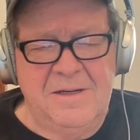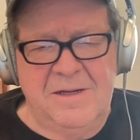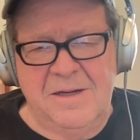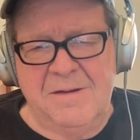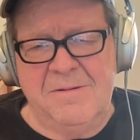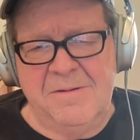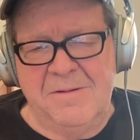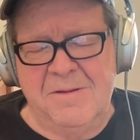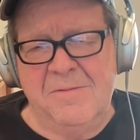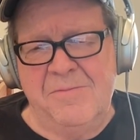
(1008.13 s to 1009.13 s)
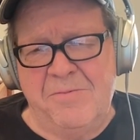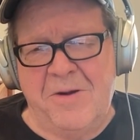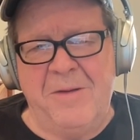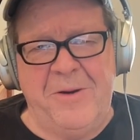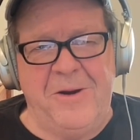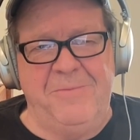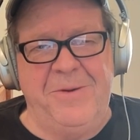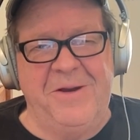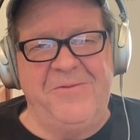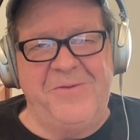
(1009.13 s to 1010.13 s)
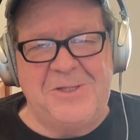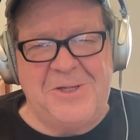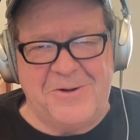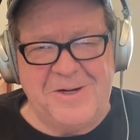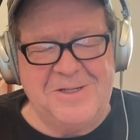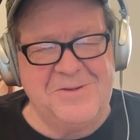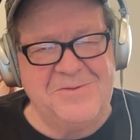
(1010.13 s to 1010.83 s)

the primary beneficiaries